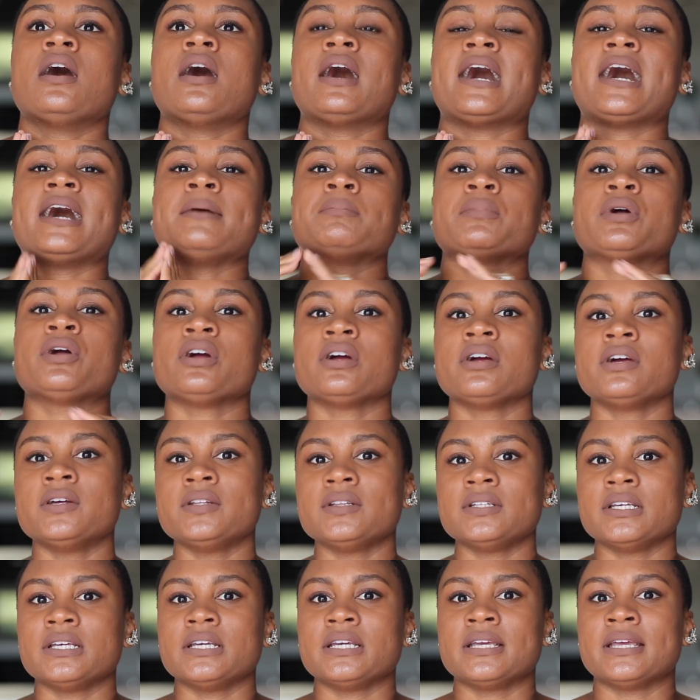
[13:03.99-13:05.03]
I'm
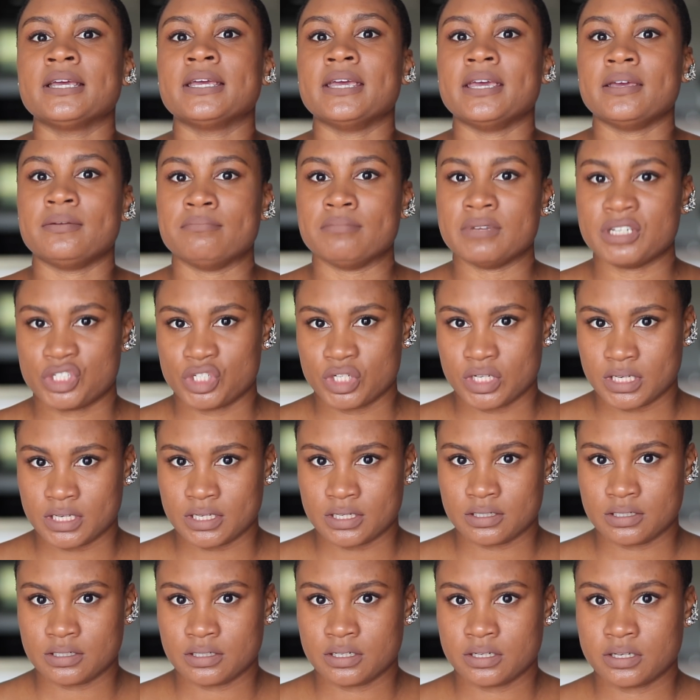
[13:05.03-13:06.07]
currently in
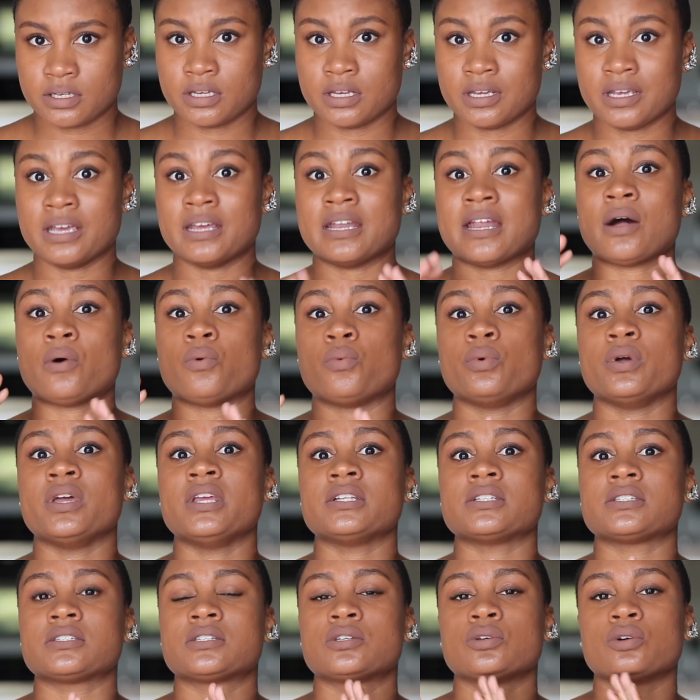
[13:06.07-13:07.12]
Michigan, and I
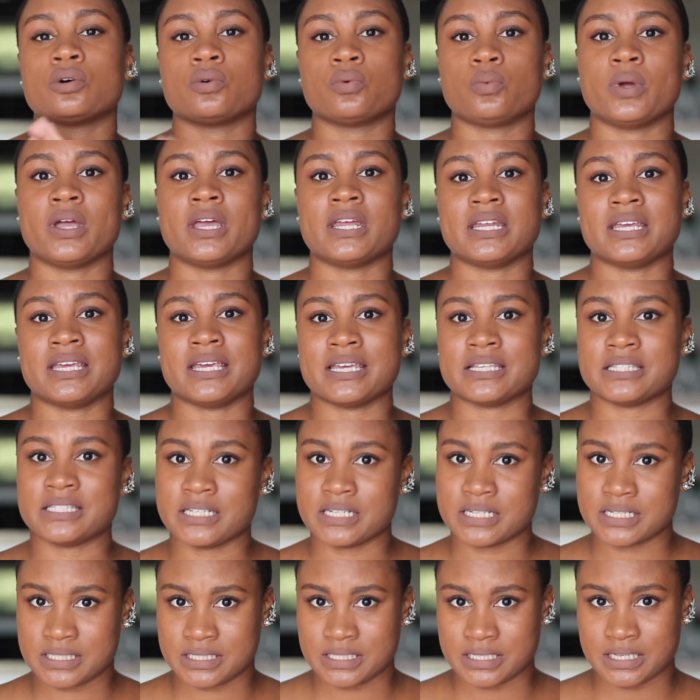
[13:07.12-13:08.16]
went to a wedding in
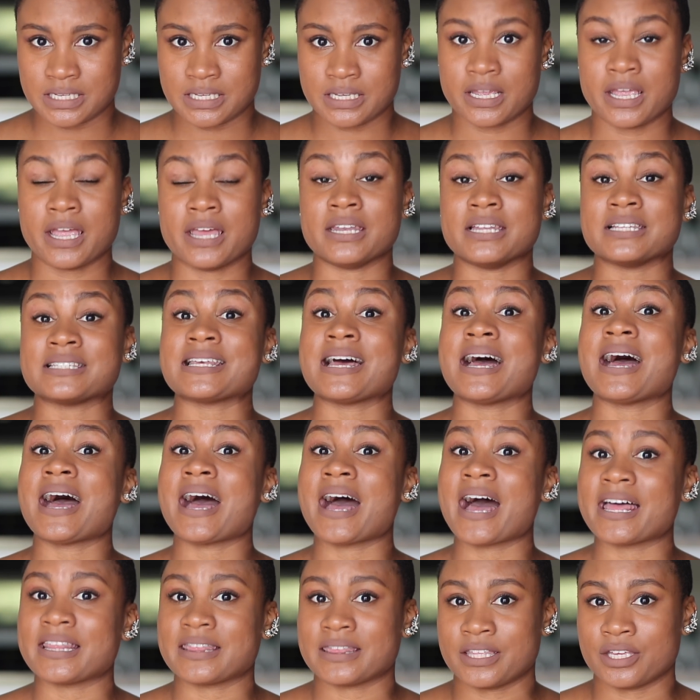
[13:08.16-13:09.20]
Tennessee, and it's
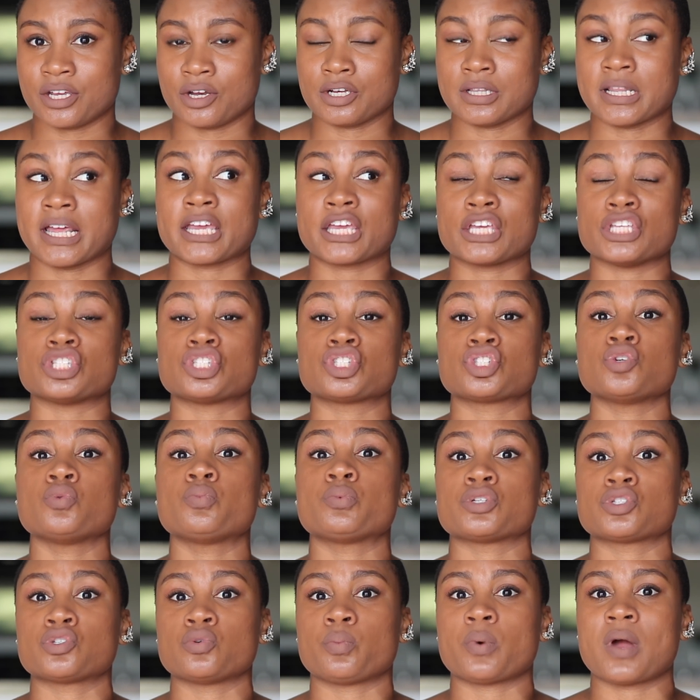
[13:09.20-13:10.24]
hot there. Like, it's
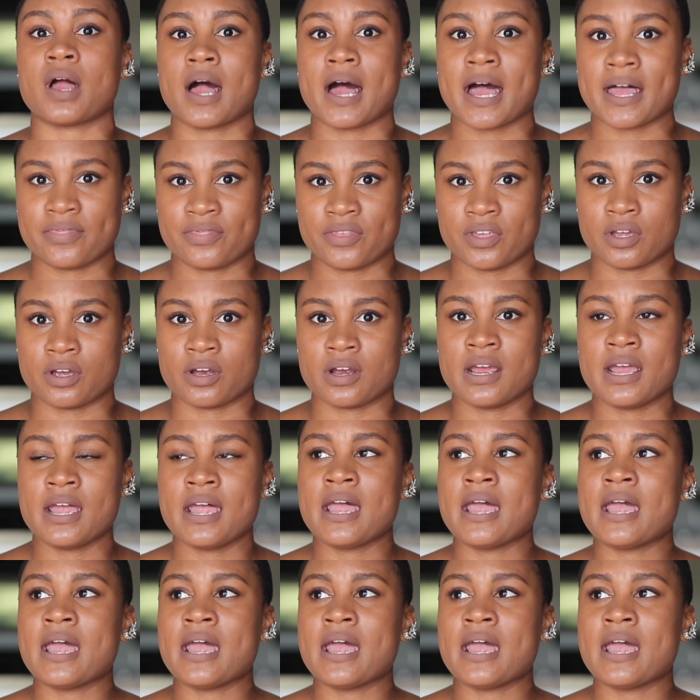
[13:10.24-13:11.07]
super, super hot there.